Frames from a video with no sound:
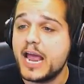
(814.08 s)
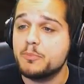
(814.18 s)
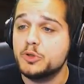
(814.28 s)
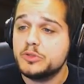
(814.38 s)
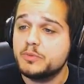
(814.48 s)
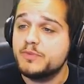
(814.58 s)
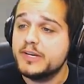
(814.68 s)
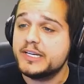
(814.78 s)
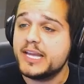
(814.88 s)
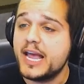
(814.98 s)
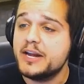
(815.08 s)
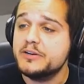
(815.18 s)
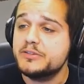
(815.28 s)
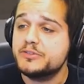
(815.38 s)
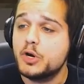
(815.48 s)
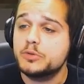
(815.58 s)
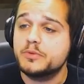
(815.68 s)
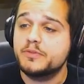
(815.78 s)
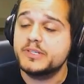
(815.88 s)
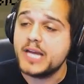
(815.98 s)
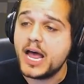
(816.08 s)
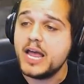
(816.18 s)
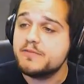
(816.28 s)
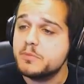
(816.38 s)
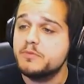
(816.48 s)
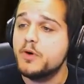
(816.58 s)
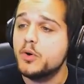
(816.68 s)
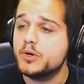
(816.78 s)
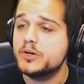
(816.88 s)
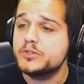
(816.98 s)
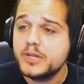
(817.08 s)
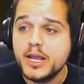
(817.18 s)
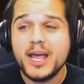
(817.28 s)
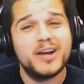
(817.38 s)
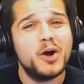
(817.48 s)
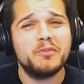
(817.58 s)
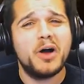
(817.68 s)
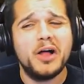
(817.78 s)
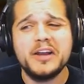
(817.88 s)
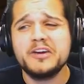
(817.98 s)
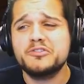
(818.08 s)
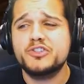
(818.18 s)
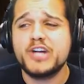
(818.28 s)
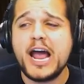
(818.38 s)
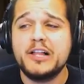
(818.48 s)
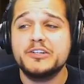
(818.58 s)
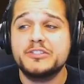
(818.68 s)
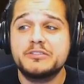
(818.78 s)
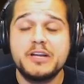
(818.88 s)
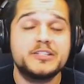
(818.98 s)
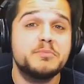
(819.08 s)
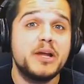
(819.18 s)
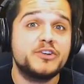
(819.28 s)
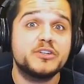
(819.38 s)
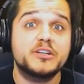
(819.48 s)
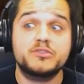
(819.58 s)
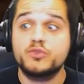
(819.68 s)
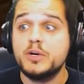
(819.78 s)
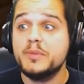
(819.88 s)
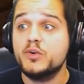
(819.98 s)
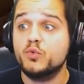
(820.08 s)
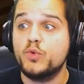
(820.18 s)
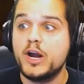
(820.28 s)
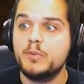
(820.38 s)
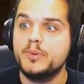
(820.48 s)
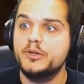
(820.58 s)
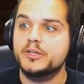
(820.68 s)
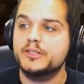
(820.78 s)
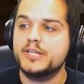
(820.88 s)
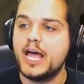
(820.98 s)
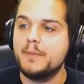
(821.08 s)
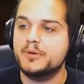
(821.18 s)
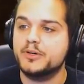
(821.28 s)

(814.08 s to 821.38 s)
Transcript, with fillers: emeralds from Vindicators, totems of Undying from Evokers, and overall an extra challenge, not to mention an extremely rare building to happen